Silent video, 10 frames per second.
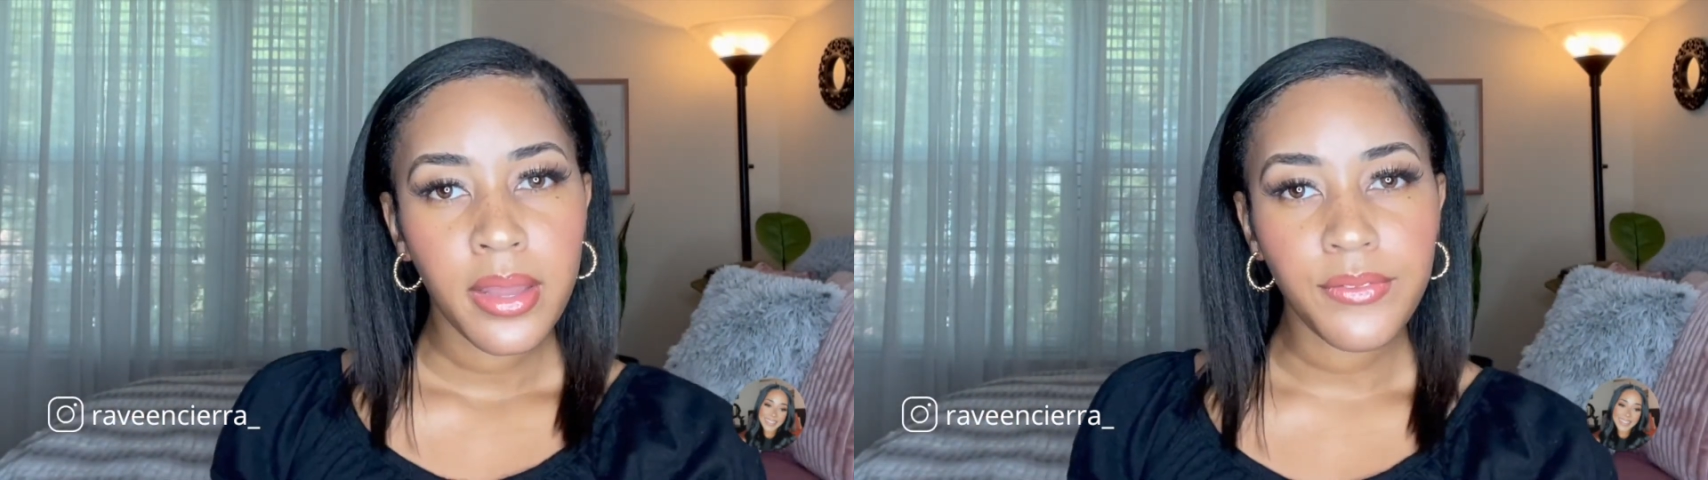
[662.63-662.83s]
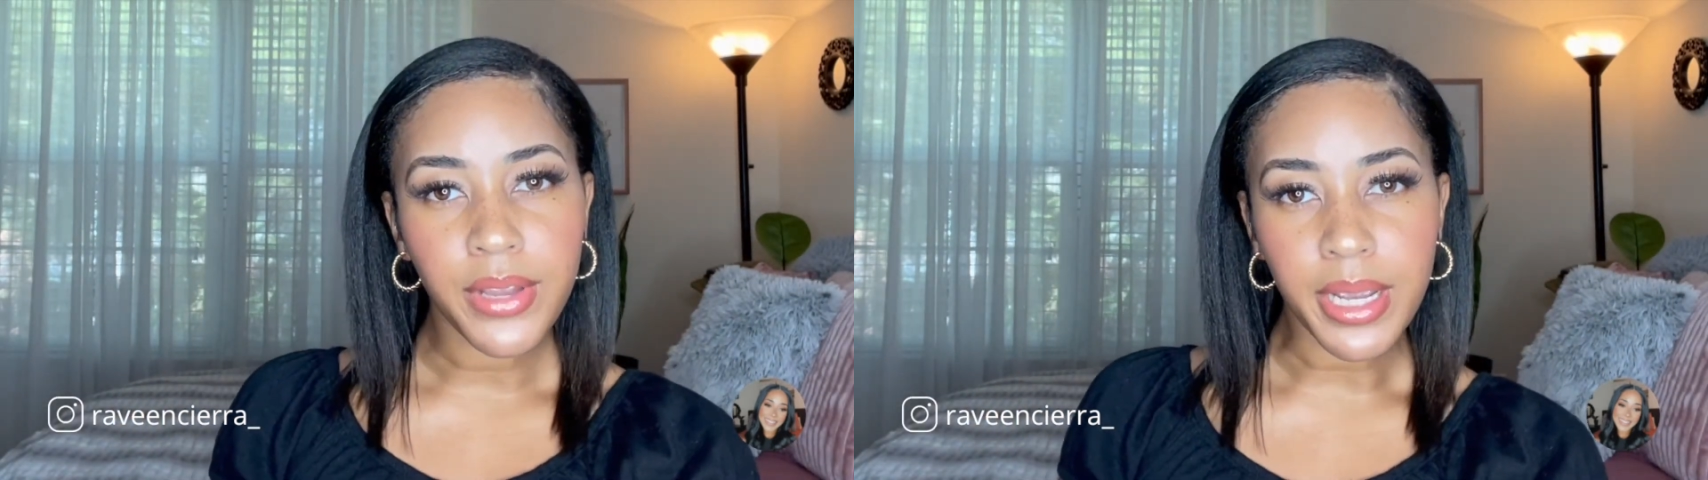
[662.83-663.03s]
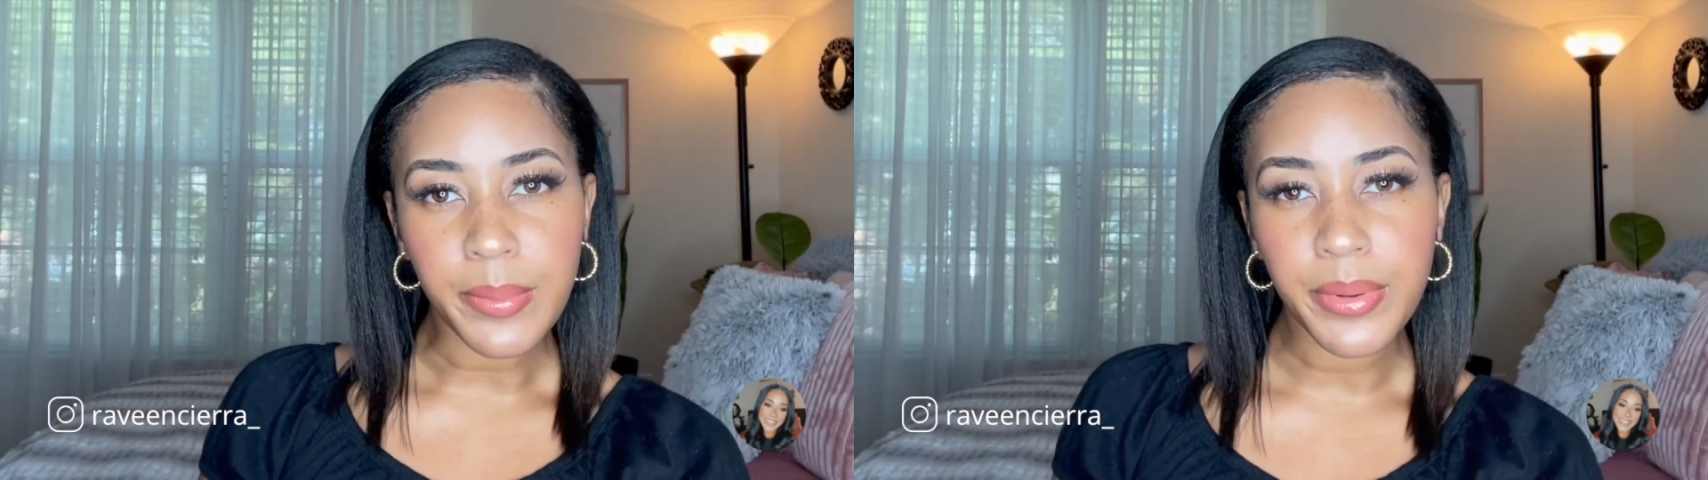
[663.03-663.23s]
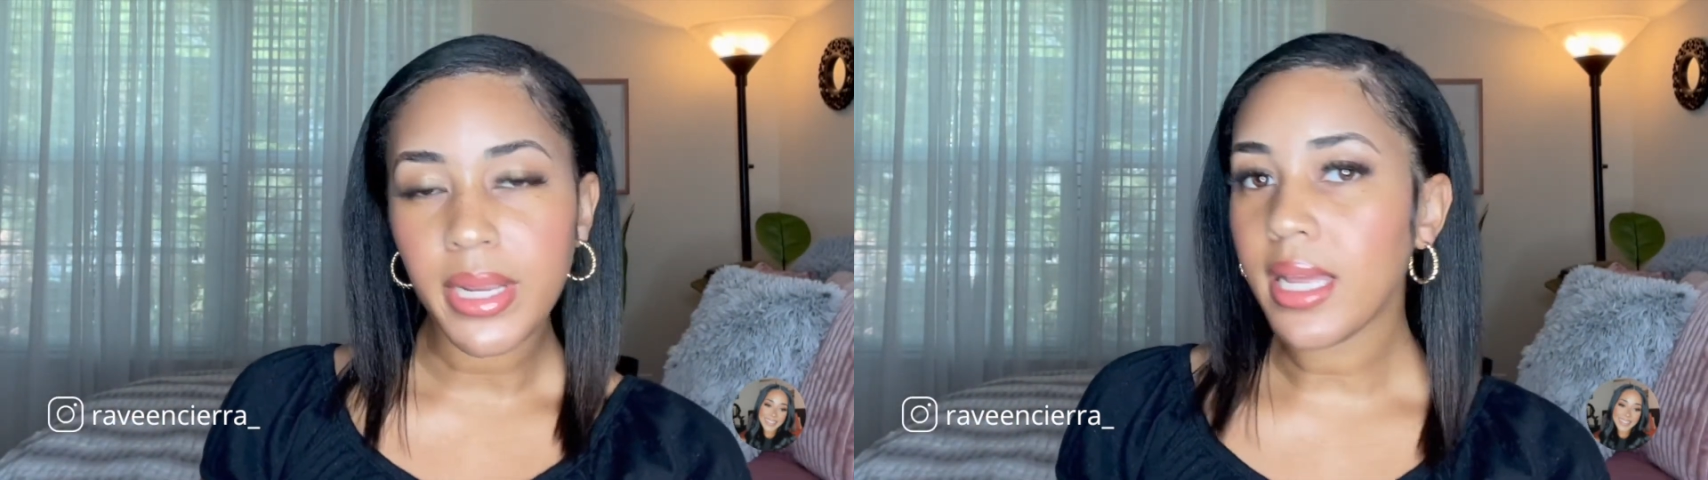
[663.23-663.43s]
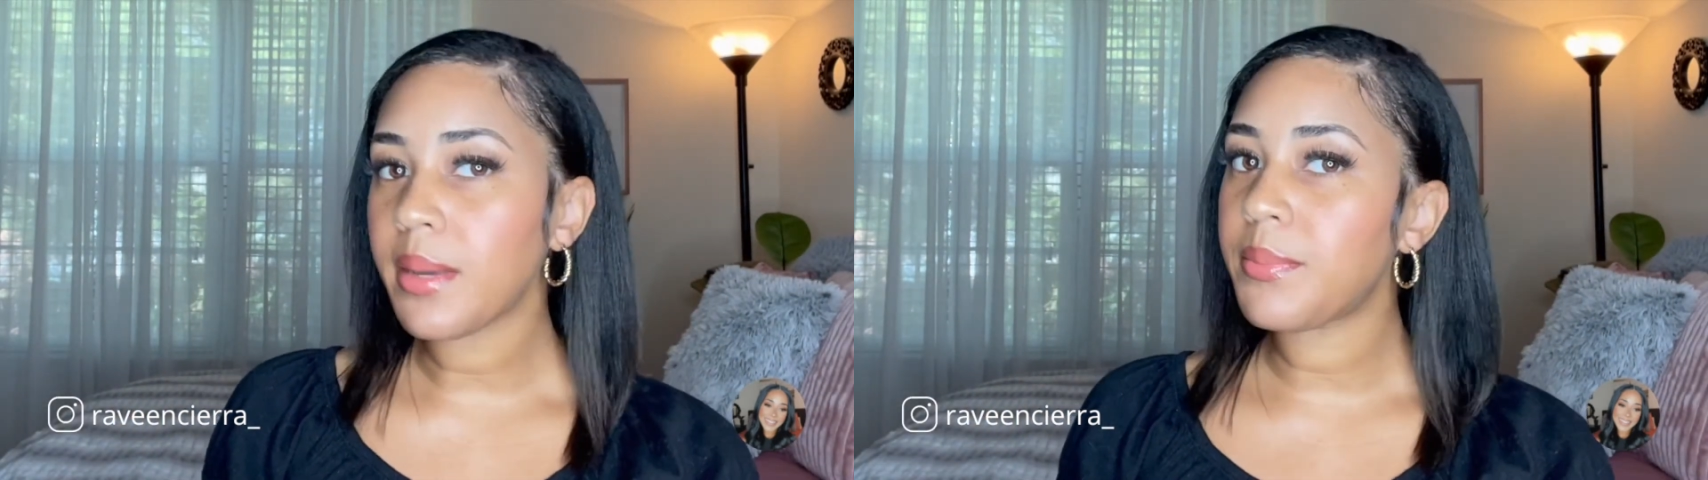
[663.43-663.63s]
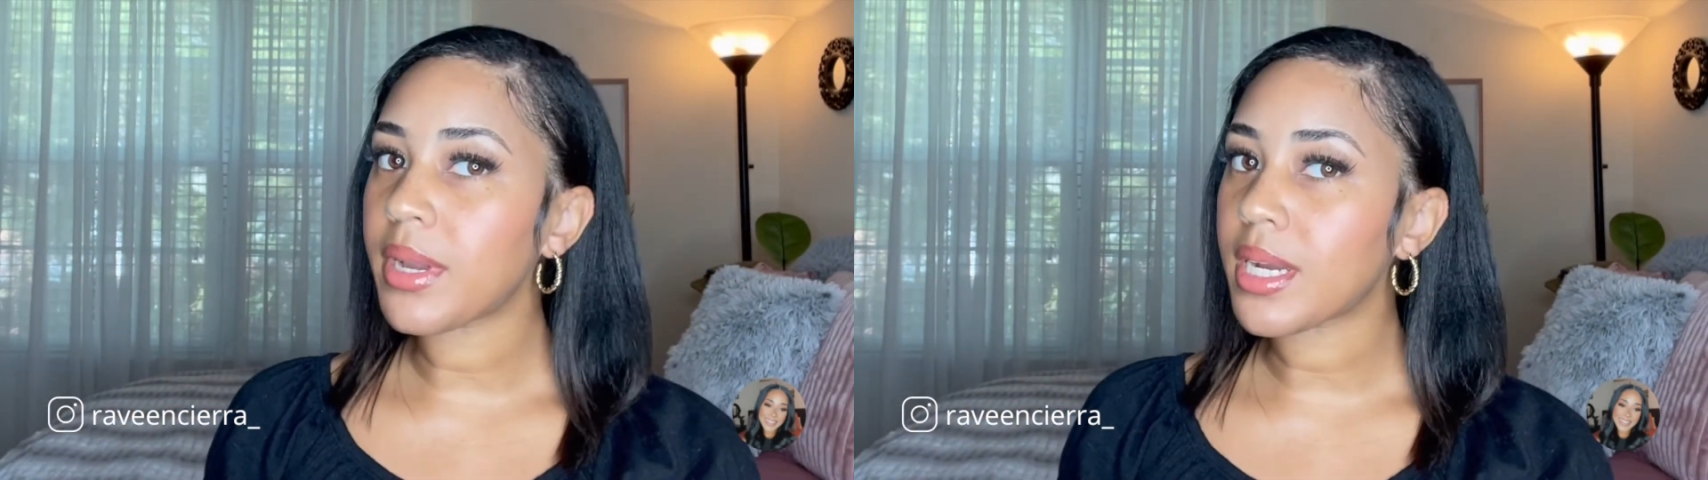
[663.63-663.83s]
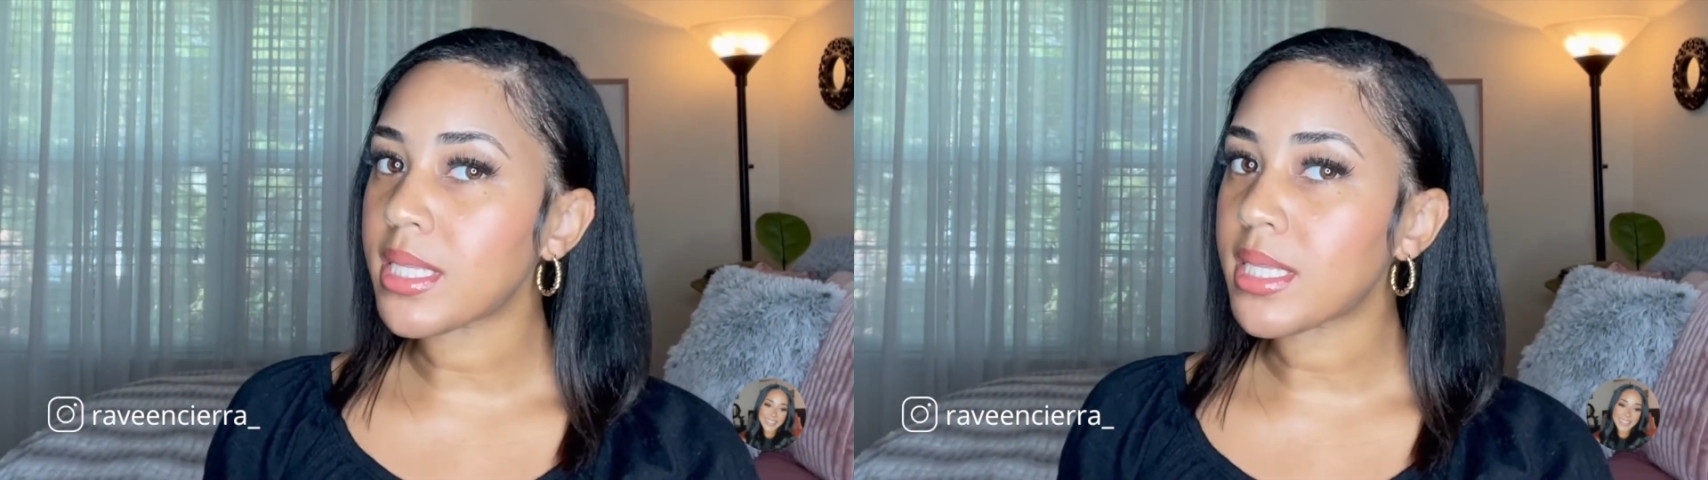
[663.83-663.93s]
very pretty, very